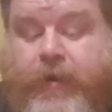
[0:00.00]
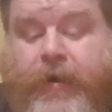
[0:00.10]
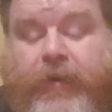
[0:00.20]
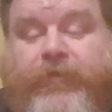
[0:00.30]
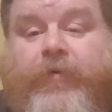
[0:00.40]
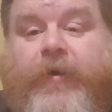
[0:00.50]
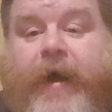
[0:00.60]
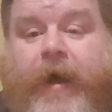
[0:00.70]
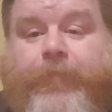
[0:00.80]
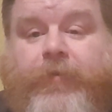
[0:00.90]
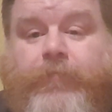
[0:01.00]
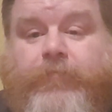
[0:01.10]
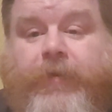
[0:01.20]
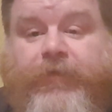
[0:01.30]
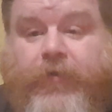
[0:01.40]
It isn't going to happen.
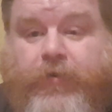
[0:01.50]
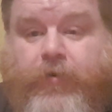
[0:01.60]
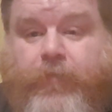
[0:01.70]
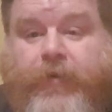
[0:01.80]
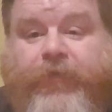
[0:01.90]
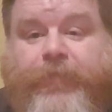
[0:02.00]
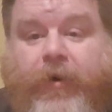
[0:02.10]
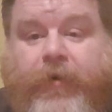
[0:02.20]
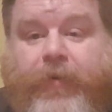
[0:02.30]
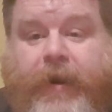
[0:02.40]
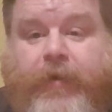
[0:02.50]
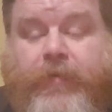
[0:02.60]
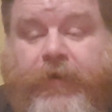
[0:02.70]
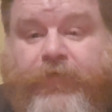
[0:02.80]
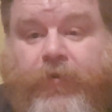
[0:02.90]
He's going to go about his merry way.
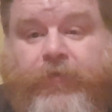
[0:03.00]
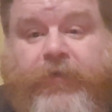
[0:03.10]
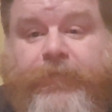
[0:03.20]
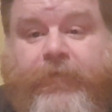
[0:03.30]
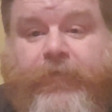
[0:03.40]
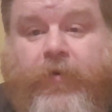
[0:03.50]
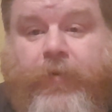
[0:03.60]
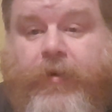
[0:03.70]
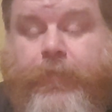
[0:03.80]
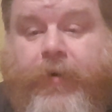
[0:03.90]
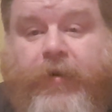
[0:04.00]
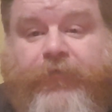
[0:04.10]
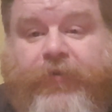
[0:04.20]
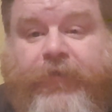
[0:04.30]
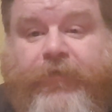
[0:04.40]
He's done this before without
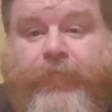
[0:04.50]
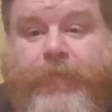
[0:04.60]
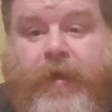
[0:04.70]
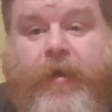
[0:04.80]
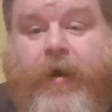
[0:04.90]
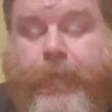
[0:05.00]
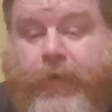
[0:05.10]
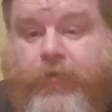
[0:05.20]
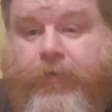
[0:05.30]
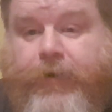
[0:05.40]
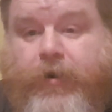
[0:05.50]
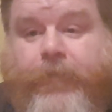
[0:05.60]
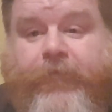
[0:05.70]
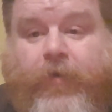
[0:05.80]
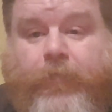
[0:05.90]
apologising. I'm not going to bring
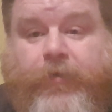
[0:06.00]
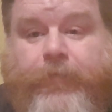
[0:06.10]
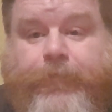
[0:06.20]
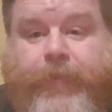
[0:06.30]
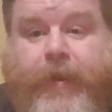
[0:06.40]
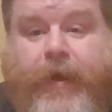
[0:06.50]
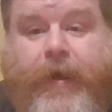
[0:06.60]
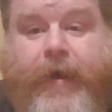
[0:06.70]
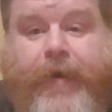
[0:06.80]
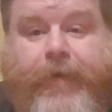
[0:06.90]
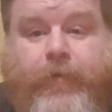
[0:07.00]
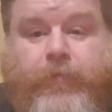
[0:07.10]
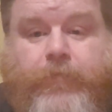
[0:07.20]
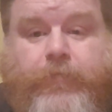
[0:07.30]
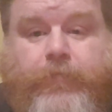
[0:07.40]
up former
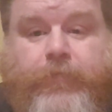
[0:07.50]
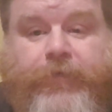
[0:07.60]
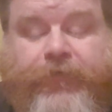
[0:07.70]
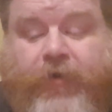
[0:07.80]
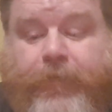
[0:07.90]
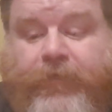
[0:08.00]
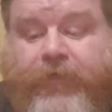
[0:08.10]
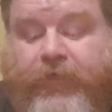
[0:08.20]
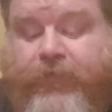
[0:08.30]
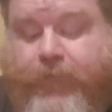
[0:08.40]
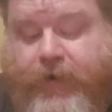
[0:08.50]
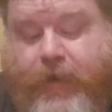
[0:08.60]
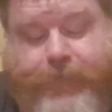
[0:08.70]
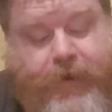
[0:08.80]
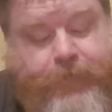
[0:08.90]
discrepancies by
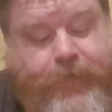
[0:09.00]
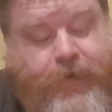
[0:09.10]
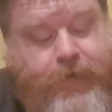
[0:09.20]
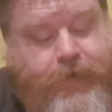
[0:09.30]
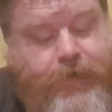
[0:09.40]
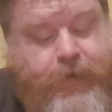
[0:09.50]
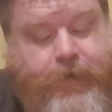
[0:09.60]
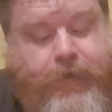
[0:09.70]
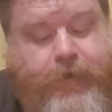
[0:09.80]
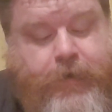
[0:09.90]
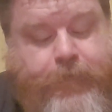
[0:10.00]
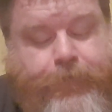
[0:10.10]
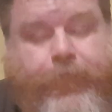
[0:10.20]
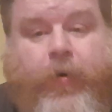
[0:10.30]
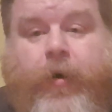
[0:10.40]
that man.
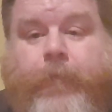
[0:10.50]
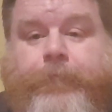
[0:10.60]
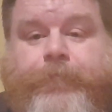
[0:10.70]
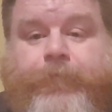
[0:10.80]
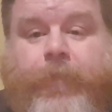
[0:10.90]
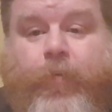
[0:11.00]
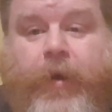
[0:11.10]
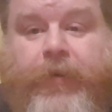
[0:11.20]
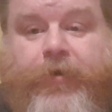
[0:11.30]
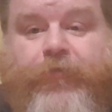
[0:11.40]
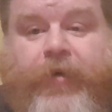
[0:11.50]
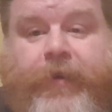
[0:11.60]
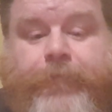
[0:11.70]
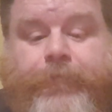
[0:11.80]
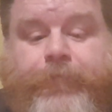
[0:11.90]
But well done,
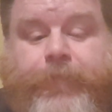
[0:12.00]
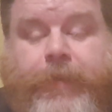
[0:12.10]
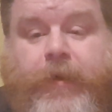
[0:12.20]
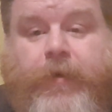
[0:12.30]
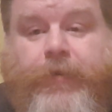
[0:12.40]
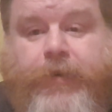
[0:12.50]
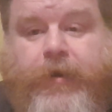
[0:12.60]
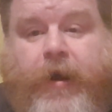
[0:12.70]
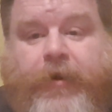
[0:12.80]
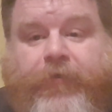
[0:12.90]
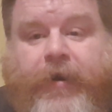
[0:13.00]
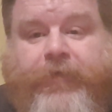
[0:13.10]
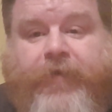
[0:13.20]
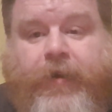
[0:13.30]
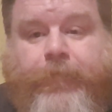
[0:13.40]
Ryan. You got your
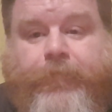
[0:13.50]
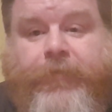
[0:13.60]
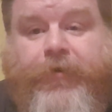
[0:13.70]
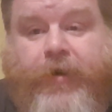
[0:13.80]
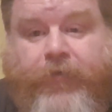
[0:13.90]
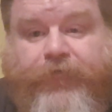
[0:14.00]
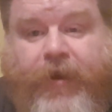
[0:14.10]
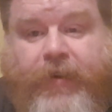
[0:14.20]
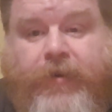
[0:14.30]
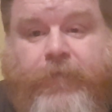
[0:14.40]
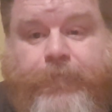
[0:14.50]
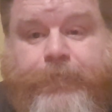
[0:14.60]
airtime. You're now trending